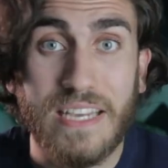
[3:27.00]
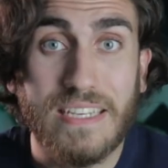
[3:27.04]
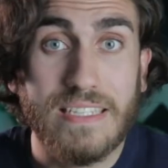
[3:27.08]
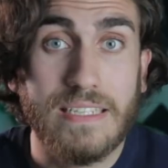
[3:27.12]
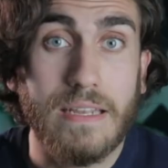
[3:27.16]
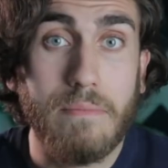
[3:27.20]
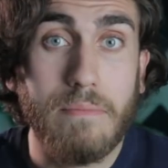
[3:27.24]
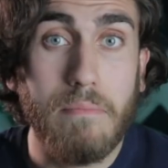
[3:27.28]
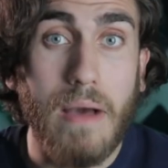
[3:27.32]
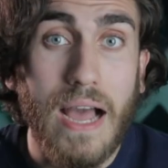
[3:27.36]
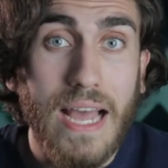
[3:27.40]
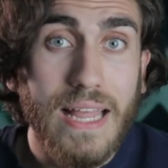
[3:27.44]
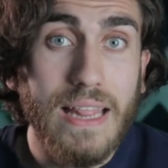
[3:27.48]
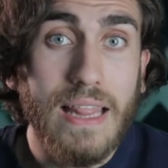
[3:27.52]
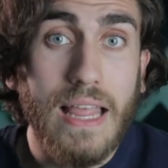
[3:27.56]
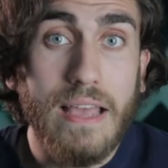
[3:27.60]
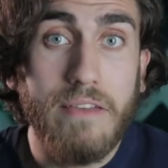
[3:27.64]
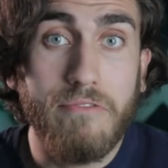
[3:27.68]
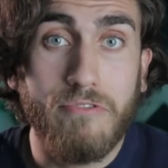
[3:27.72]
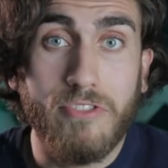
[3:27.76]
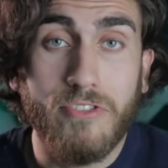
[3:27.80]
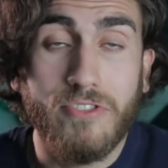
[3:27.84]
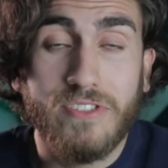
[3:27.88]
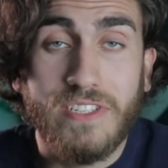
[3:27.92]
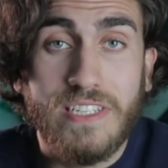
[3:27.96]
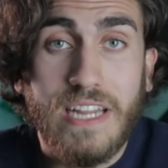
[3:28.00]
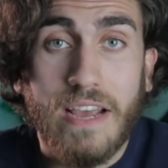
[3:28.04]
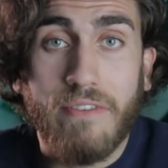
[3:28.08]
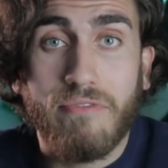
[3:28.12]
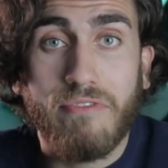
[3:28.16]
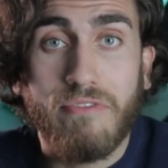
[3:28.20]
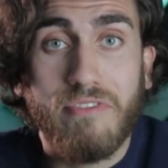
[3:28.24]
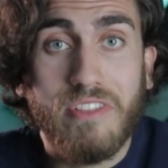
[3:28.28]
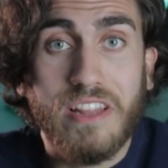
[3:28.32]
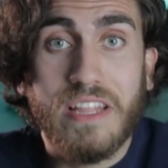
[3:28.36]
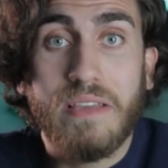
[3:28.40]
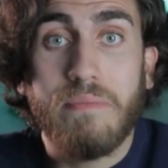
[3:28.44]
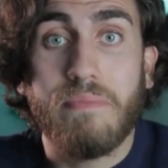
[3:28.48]
Because in my life, there's
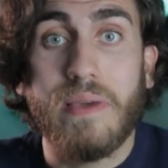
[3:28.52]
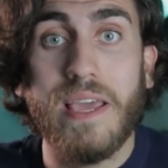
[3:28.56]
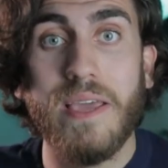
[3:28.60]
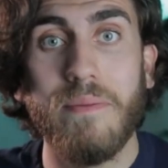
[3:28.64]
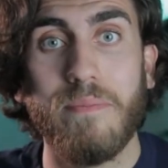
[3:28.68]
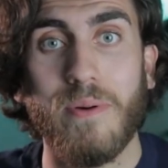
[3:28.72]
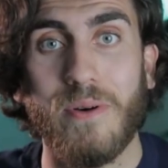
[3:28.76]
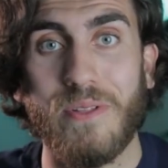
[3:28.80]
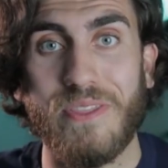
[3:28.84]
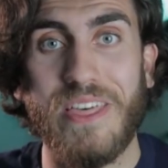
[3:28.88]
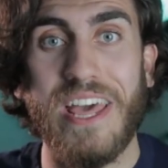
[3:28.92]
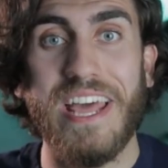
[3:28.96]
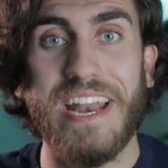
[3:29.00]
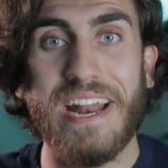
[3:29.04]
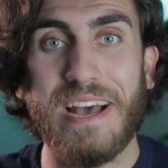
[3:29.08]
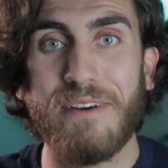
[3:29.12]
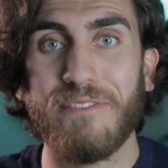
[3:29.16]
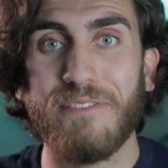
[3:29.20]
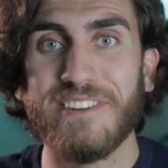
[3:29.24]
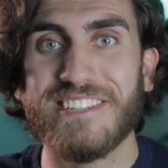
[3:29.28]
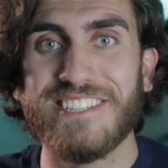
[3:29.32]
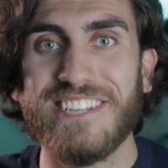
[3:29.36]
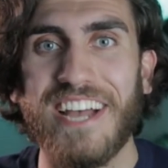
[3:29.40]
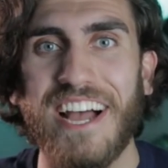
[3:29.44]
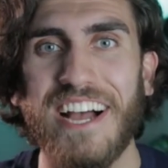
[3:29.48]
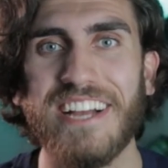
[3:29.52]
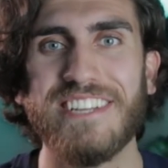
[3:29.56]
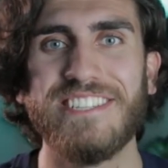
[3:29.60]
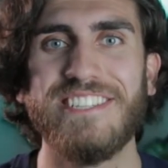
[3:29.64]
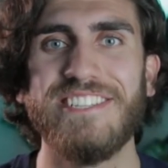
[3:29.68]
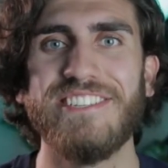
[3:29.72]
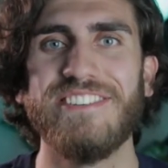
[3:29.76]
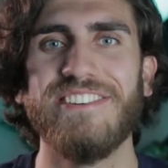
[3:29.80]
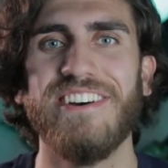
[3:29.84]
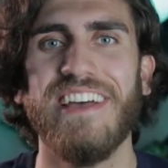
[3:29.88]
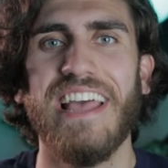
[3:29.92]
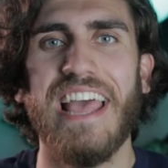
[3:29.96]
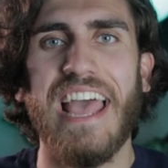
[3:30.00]
definitely people that I will talk
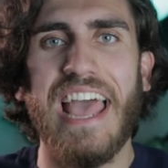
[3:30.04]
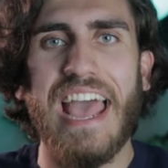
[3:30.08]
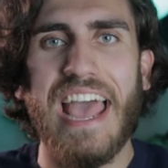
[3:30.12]
to